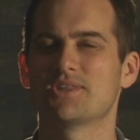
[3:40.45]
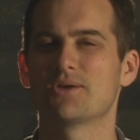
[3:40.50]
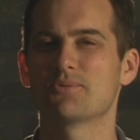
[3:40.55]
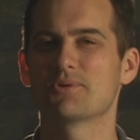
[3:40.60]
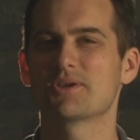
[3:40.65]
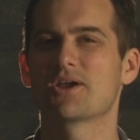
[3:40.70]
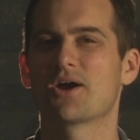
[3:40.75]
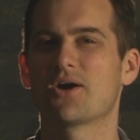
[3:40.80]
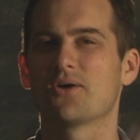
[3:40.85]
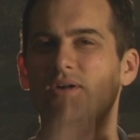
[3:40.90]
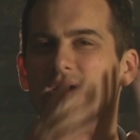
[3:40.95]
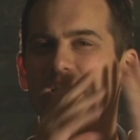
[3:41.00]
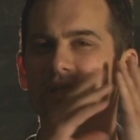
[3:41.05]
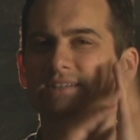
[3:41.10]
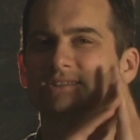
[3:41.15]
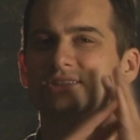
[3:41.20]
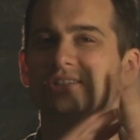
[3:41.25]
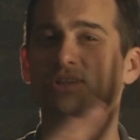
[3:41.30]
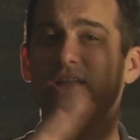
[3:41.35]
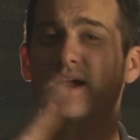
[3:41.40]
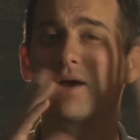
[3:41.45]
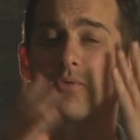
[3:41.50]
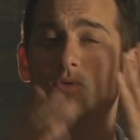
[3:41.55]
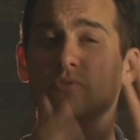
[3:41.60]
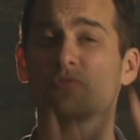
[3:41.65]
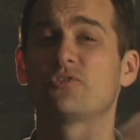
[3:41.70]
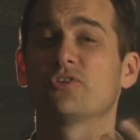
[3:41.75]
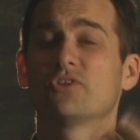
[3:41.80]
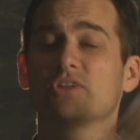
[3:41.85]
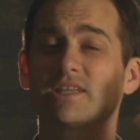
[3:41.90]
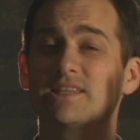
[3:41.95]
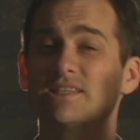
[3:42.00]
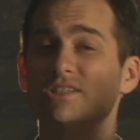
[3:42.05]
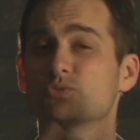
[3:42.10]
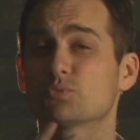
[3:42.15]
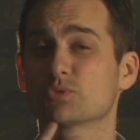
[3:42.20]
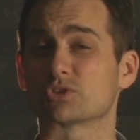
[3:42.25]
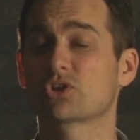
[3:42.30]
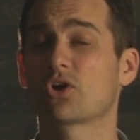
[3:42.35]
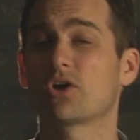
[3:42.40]
There we go. So now we're filling
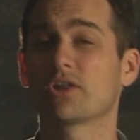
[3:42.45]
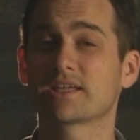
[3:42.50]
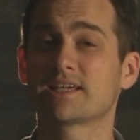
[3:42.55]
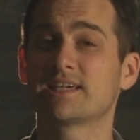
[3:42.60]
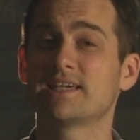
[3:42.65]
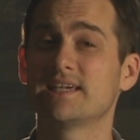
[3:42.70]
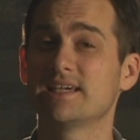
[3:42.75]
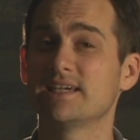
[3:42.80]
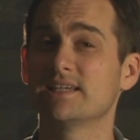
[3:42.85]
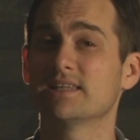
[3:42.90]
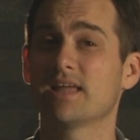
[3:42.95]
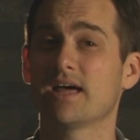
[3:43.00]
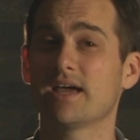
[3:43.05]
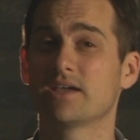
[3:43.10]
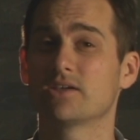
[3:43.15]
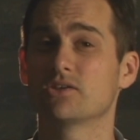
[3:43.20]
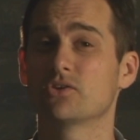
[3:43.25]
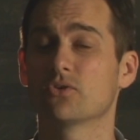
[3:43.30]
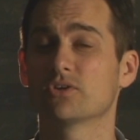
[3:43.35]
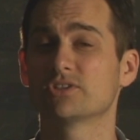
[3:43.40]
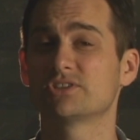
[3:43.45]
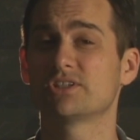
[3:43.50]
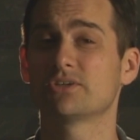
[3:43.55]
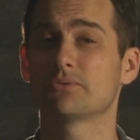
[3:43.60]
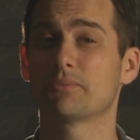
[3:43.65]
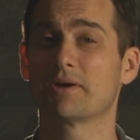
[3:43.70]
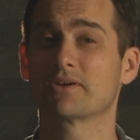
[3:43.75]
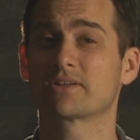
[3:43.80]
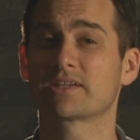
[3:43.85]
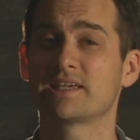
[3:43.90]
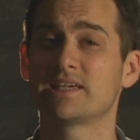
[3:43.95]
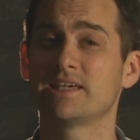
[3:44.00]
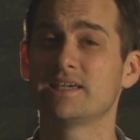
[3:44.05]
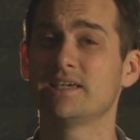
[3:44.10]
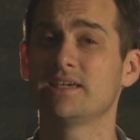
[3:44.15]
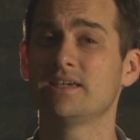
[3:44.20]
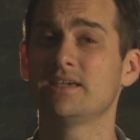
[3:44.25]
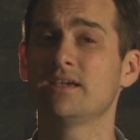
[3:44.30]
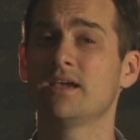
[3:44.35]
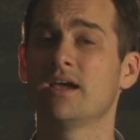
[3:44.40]
this, what's called a key light. You always hear about
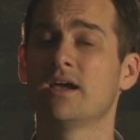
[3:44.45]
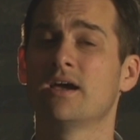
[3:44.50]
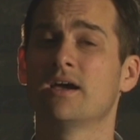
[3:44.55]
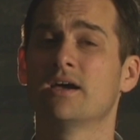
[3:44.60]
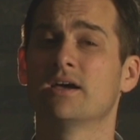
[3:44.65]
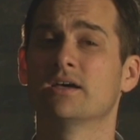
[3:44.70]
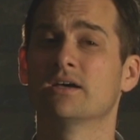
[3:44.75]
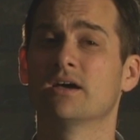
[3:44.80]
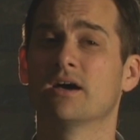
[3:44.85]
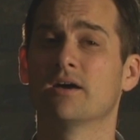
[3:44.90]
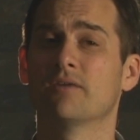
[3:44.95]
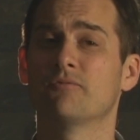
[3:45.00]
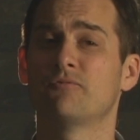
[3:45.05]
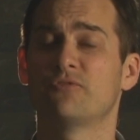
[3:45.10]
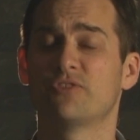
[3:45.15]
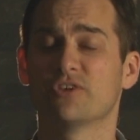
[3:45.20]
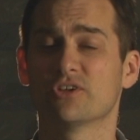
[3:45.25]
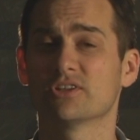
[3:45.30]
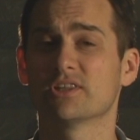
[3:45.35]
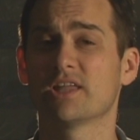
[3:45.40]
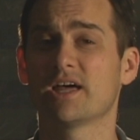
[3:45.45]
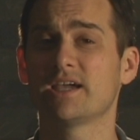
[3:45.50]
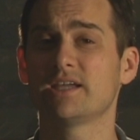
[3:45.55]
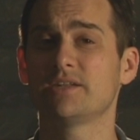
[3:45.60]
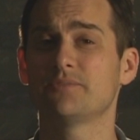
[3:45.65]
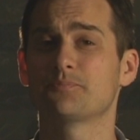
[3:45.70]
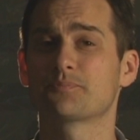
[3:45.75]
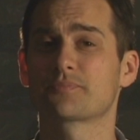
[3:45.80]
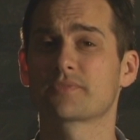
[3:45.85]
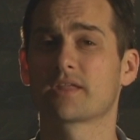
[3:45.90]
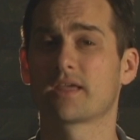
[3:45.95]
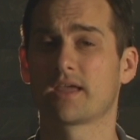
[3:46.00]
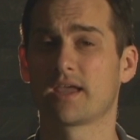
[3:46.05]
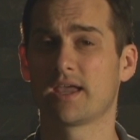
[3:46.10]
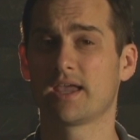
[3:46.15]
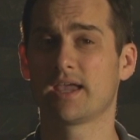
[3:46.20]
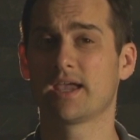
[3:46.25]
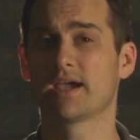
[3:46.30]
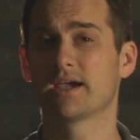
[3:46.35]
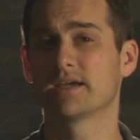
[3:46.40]
key, fill light,
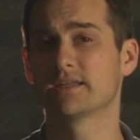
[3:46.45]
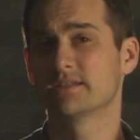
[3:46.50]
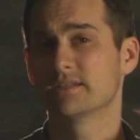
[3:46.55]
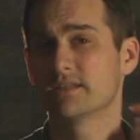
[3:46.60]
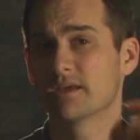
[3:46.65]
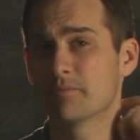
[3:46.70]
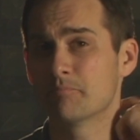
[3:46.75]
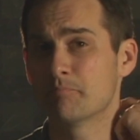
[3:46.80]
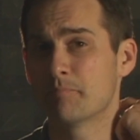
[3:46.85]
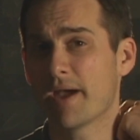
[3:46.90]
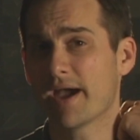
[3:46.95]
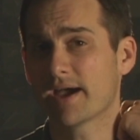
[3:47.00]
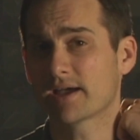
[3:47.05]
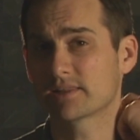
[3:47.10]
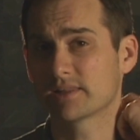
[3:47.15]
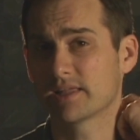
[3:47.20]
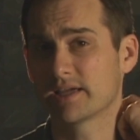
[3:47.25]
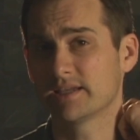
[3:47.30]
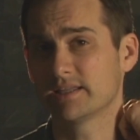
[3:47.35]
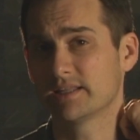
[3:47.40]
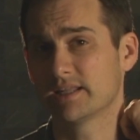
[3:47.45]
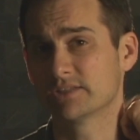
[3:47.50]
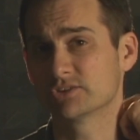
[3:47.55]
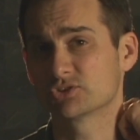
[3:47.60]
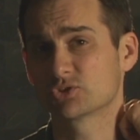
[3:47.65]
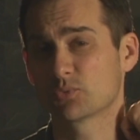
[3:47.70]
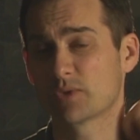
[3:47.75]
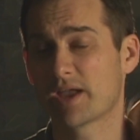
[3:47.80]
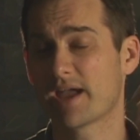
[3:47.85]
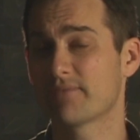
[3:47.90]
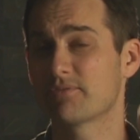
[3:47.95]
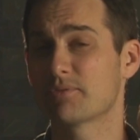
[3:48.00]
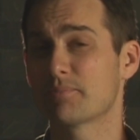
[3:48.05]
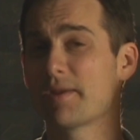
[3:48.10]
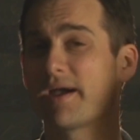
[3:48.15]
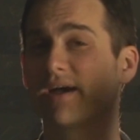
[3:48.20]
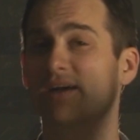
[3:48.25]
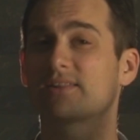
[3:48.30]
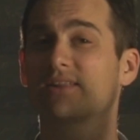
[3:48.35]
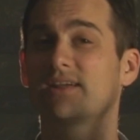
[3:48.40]
and backlight. And so we have the
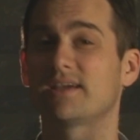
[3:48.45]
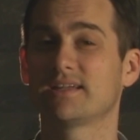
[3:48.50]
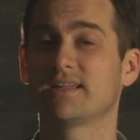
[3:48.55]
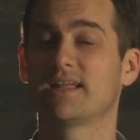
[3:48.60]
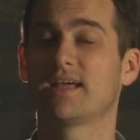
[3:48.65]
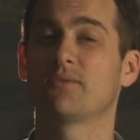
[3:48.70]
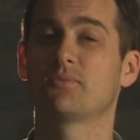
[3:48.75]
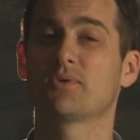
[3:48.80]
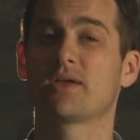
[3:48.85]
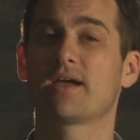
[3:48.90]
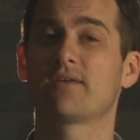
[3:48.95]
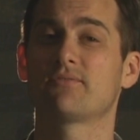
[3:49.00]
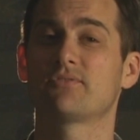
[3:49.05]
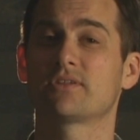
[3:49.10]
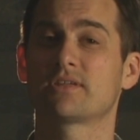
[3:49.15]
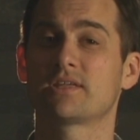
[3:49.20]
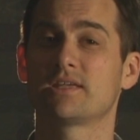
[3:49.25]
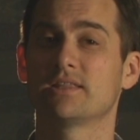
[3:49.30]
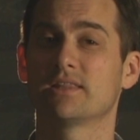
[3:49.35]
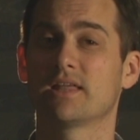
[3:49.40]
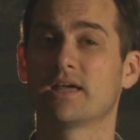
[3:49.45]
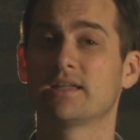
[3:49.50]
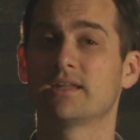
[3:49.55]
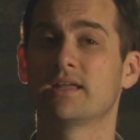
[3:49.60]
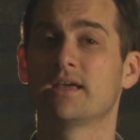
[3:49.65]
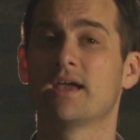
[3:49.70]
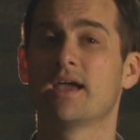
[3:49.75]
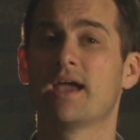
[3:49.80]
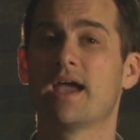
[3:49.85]
backlight and we have the key light.